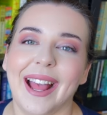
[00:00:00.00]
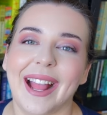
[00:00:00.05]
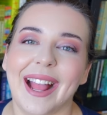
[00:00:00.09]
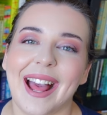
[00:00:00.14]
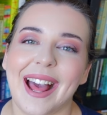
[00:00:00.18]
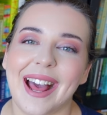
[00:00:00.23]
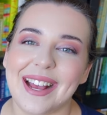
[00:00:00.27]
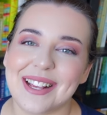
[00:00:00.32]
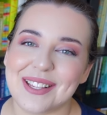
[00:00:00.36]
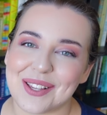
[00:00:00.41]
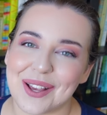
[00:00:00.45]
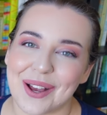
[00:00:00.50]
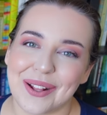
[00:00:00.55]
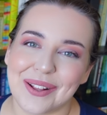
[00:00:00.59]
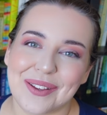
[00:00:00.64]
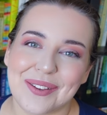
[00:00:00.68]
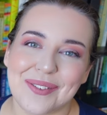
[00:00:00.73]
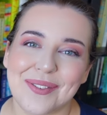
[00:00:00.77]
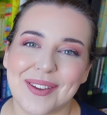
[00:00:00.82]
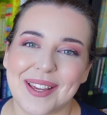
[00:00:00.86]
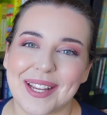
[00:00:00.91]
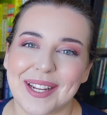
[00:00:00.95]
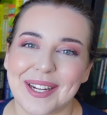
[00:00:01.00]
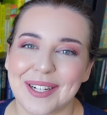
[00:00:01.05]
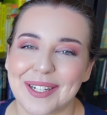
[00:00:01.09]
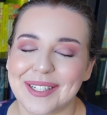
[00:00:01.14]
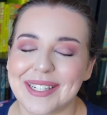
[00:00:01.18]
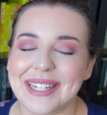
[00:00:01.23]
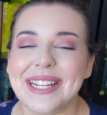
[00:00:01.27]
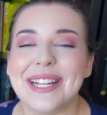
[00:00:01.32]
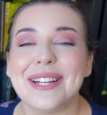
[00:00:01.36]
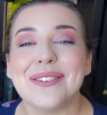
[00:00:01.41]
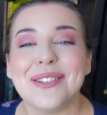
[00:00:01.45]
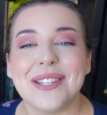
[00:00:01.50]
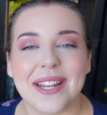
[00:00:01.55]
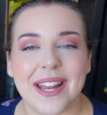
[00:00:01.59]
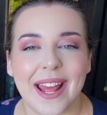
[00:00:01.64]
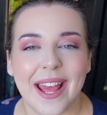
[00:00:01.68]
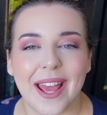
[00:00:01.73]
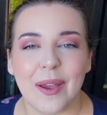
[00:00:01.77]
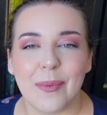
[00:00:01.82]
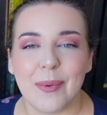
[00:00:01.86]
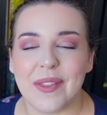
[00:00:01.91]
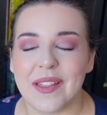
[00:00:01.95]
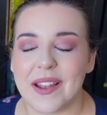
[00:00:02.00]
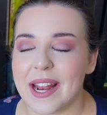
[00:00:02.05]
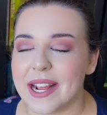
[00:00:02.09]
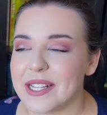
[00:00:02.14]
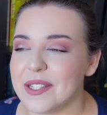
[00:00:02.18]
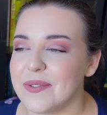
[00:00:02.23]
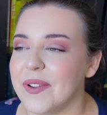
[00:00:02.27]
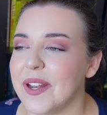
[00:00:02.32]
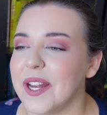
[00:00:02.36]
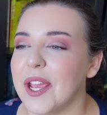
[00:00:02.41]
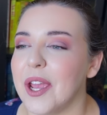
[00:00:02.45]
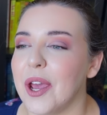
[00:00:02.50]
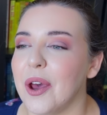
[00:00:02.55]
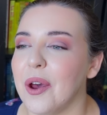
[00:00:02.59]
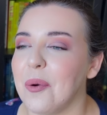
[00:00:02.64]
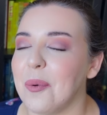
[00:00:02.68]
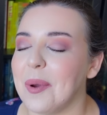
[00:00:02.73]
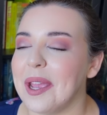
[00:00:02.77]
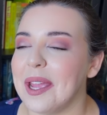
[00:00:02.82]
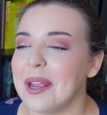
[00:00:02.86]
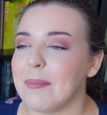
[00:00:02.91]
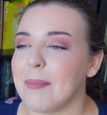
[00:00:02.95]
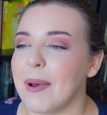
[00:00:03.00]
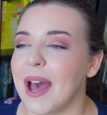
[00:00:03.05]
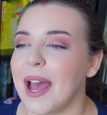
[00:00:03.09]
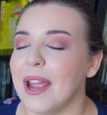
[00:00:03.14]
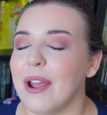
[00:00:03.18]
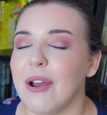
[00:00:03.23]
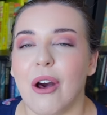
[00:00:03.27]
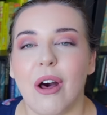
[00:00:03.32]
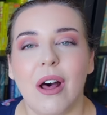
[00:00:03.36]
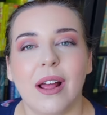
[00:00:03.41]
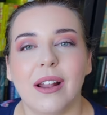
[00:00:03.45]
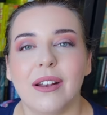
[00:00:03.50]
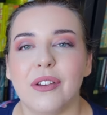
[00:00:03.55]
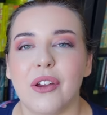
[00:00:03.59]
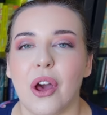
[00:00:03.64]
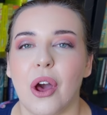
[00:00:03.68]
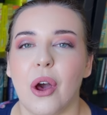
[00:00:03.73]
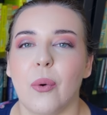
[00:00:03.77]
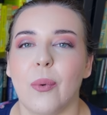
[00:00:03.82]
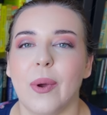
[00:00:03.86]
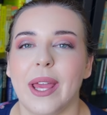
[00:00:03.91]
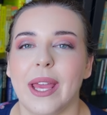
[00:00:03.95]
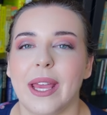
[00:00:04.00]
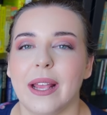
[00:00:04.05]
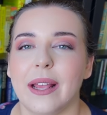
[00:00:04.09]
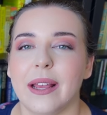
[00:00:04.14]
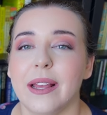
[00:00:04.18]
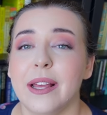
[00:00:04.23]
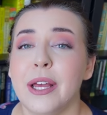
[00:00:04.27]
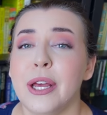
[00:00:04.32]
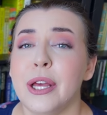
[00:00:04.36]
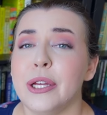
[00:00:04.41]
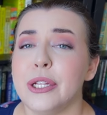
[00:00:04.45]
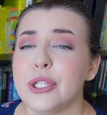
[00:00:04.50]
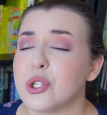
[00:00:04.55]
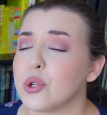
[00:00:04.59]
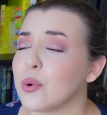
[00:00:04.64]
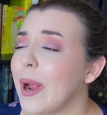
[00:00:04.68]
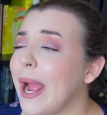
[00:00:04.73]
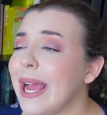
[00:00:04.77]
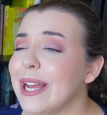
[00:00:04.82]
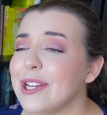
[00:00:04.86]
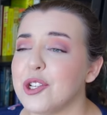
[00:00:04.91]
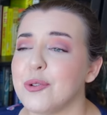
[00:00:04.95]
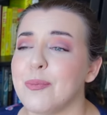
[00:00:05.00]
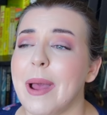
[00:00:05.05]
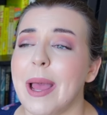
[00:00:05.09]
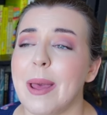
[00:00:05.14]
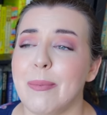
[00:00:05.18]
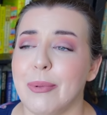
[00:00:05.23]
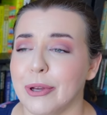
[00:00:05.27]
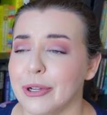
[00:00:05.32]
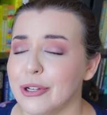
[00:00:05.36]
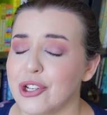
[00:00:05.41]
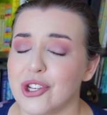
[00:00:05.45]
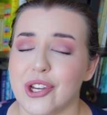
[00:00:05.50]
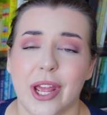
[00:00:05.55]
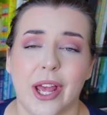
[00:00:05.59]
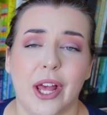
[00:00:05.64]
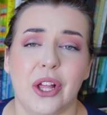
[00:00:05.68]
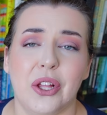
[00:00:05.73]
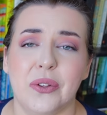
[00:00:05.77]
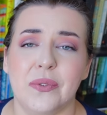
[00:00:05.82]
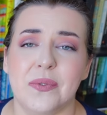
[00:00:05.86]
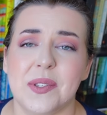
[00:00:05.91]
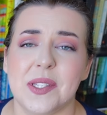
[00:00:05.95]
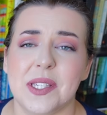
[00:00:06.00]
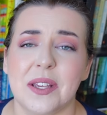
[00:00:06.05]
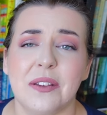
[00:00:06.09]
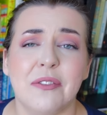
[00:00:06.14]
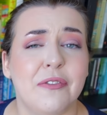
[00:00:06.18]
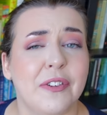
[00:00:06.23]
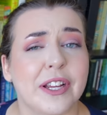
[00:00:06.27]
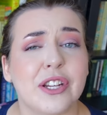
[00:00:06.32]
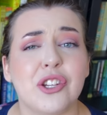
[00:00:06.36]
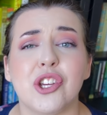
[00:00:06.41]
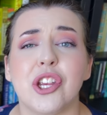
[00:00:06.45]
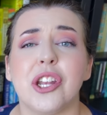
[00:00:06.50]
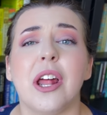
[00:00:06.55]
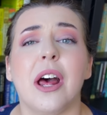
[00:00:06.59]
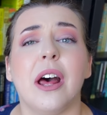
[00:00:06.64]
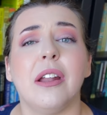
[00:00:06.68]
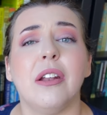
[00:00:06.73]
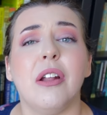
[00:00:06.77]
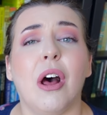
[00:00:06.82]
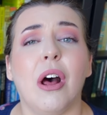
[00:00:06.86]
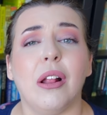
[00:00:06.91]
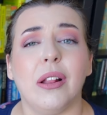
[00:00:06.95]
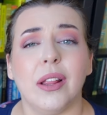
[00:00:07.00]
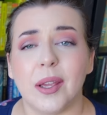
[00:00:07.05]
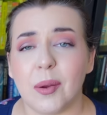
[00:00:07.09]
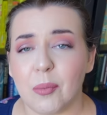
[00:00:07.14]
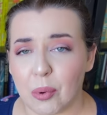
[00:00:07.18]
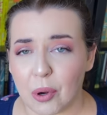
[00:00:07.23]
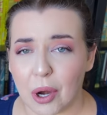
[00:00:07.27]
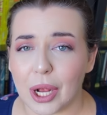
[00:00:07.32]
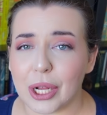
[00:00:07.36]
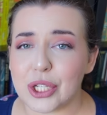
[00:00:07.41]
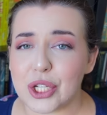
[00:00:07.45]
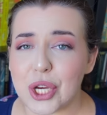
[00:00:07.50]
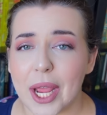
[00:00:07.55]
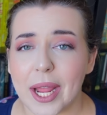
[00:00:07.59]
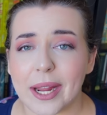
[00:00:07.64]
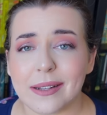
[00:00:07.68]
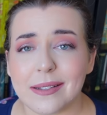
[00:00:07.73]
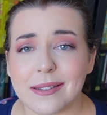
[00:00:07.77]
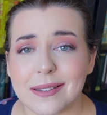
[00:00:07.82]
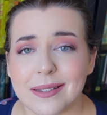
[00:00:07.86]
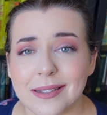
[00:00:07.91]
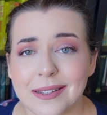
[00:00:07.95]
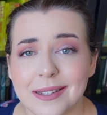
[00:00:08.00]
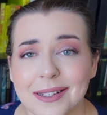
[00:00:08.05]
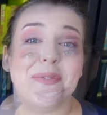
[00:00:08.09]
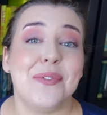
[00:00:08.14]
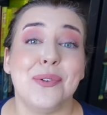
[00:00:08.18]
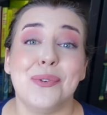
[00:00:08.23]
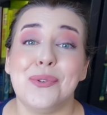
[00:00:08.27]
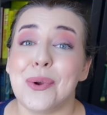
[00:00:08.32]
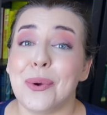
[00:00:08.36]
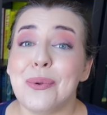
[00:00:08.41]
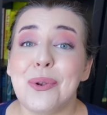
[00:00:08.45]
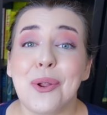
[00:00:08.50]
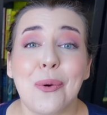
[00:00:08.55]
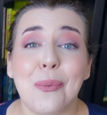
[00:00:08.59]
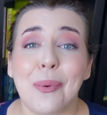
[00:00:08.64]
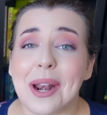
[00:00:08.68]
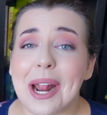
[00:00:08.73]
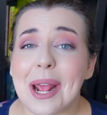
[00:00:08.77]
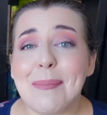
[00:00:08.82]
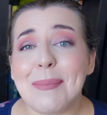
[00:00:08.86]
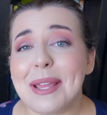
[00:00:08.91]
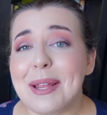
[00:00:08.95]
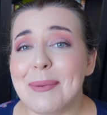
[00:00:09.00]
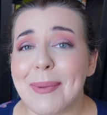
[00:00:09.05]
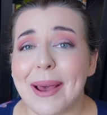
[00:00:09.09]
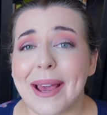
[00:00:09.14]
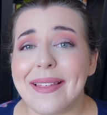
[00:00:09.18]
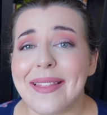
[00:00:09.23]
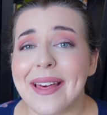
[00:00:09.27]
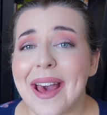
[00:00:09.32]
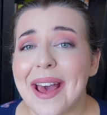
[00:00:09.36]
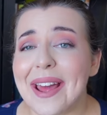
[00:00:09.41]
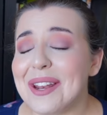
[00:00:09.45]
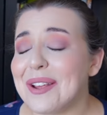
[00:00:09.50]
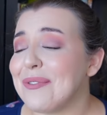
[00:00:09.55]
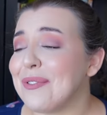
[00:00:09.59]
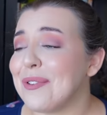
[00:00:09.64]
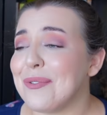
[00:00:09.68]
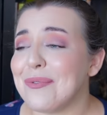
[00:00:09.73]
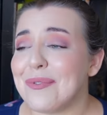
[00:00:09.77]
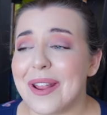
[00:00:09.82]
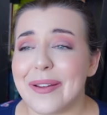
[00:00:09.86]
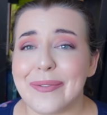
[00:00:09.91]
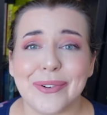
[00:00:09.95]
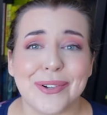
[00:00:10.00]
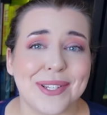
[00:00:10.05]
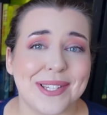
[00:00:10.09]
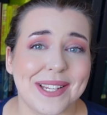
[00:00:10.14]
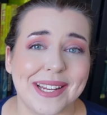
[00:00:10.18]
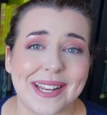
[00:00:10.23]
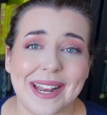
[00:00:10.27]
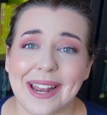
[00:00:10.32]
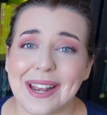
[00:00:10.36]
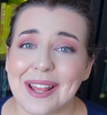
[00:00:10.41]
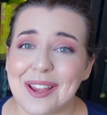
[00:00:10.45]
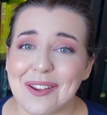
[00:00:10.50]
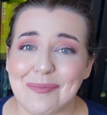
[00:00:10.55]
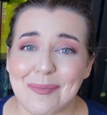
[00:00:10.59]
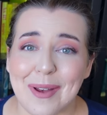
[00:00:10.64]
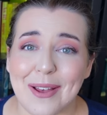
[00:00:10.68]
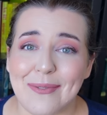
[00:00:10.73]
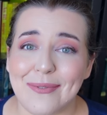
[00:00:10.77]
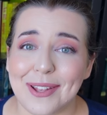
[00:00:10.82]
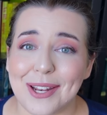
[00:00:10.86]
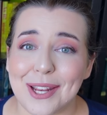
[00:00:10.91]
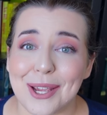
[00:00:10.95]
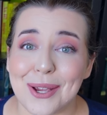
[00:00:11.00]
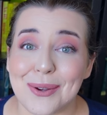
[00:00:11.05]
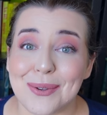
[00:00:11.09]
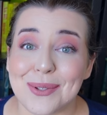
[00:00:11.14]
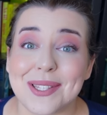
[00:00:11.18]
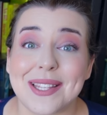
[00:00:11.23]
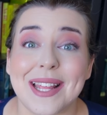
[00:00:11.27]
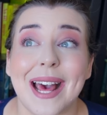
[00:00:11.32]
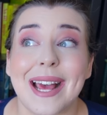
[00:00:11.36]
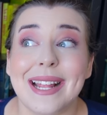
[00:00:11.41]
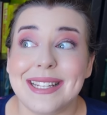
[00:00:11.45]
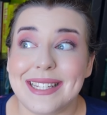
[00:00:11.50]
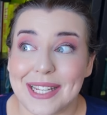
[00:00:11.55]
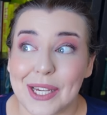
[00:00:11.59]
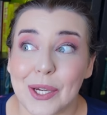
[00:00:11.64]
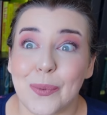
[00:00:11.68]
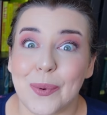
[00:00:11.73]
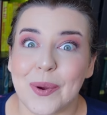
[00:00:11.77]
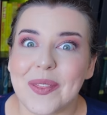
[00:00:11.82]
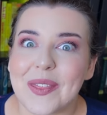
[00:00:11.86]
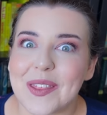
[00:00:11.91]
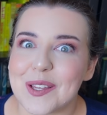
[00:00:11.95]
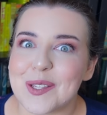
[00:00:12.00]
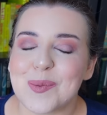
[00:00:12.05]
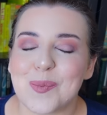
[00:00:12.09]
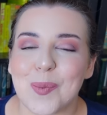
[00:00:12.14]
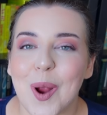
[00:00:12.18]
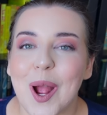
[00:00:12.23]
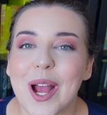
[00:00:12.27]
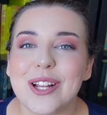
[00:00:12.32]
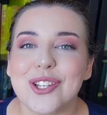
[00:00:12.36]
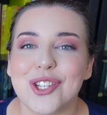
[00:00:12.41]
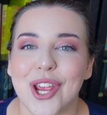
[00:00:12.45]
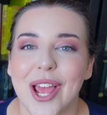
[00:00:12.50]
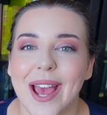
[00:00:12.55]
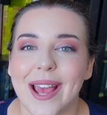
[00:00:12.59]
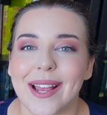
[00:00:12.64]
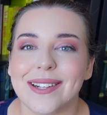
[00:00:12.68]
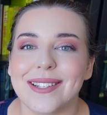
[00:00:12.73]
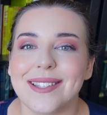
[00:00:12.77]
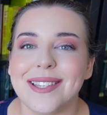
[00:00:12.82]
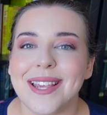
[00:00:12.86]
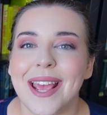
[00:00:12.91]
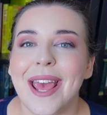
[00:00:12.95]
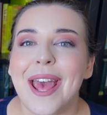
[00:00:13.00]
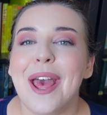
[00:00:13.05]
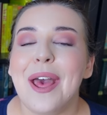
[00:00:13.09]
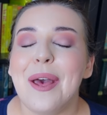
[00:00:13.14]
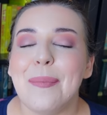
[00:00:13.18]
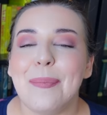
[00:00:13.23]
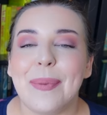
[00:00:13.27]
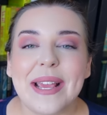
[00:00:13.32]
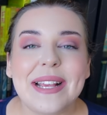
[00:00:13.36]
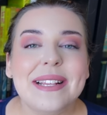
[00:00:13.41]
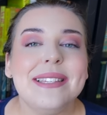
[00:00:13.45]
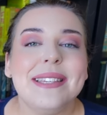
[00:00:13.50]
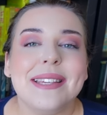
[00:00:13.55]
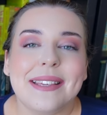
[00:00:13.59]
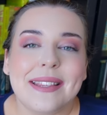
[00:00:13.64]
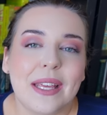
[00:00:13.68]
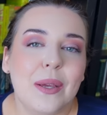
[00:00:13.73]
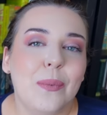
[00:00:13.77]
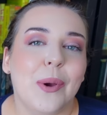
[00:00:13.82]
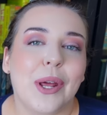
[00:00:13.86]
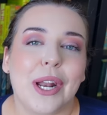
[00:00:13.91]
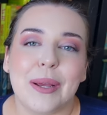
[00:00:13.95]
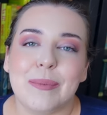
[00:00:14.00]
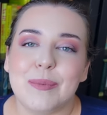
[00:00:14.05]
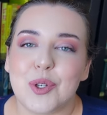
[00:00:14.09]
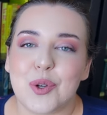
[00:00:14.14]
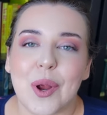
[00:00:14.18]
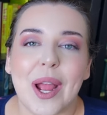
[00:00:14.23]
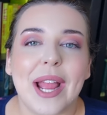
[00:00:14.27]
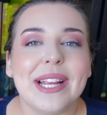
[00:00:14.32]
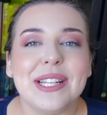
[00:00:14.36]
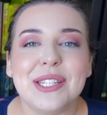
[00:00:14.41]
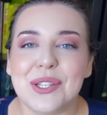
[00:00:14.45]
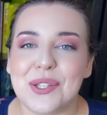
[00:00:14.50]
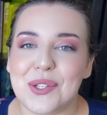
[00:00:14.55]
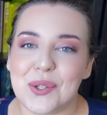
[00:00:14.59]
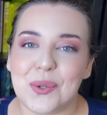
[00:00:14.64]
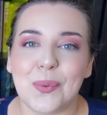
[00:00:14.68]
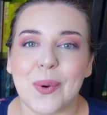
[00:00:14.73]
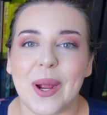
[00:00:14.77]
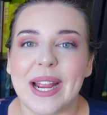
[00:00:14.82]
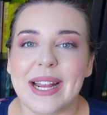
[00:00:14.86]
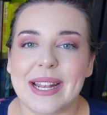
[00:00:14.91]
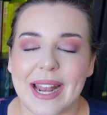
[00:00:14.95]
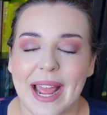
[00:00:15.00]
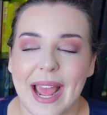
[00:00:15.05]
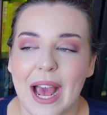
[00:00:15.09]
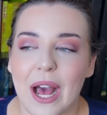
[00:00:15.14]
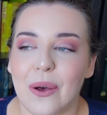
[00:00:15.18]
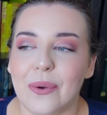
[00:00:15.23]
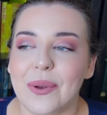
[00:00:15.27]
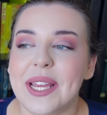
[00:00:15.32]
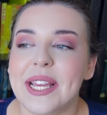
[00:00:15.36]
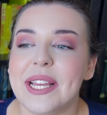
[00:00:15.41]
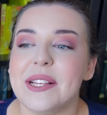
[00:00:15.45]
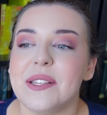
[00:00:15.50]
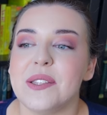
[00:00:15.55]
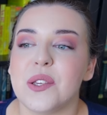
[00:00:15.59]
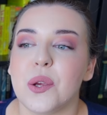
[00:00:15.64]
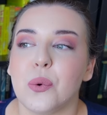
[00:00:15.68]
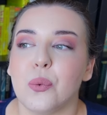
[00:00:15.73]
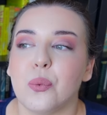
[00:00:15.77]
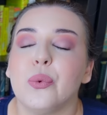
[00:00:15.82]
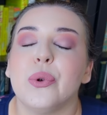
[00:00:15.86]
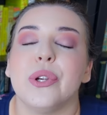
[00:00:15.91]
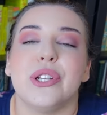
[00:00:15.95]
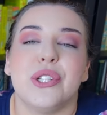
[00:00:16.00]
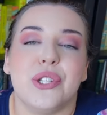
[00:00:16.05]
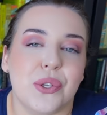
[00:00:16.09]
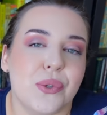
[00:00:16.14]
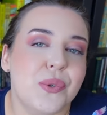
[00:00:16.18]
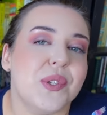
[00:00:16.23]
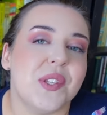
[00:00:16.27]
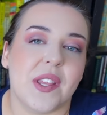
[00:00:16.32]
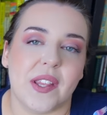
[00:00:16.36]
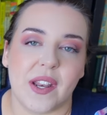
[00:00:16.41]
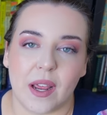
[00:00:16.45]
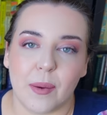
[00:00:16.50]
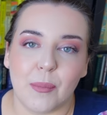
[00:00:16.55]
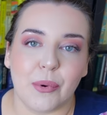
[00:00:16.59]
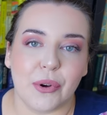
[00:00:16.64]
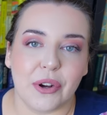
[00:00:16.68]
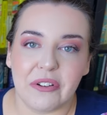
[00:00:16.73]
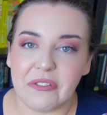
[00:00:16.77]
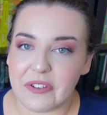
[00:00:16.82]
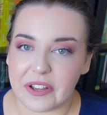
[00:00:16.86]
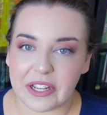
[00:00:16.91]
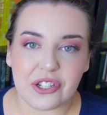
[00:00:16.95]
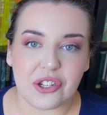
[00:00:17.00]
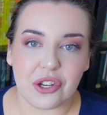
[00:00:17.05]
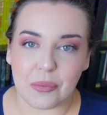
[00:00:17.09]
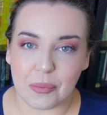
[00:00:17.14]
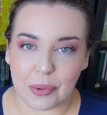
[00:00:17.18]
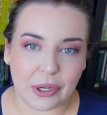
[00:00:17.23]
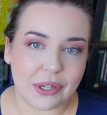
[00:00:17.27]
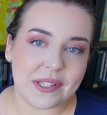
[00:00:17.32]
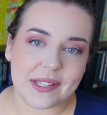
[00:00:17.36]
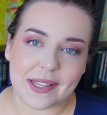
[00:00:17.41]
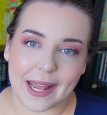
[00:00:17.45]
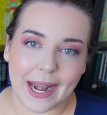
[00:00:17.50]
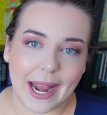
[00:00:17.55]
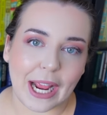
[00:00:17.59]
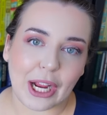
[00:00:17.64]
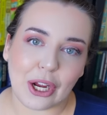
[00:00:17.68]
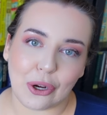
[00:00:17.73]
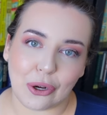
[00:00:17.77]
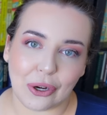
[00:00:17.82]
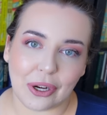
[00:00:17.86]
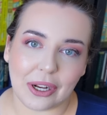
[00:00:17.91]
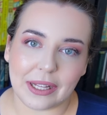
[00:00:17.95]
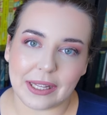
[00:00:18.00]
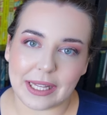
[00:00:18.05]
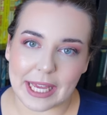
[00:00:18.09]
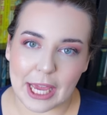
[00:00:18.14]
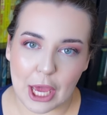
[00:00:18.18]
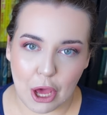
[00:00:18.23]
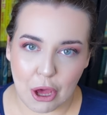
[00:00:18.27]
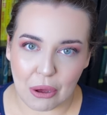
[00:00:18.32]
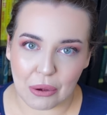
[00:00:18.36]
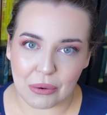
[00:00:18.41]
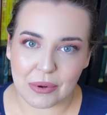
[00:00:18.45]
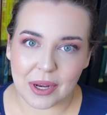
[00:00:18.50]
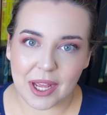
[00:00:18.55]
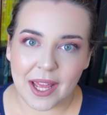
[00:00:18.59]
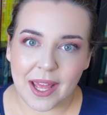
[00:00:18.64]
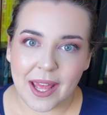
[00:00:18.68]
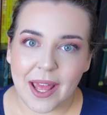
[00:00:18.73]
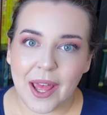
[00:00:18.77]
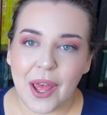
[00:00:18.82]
Hi guys, Olive here, here today with the next video in my ongoing Trash My Bookshelves Fiction Unhauling project. If you don't know what I mean by that, if you've never seen any of my videos that deal with this project, Basically, what I'm trying to do right now is reduce the number of fiction books that I currently own.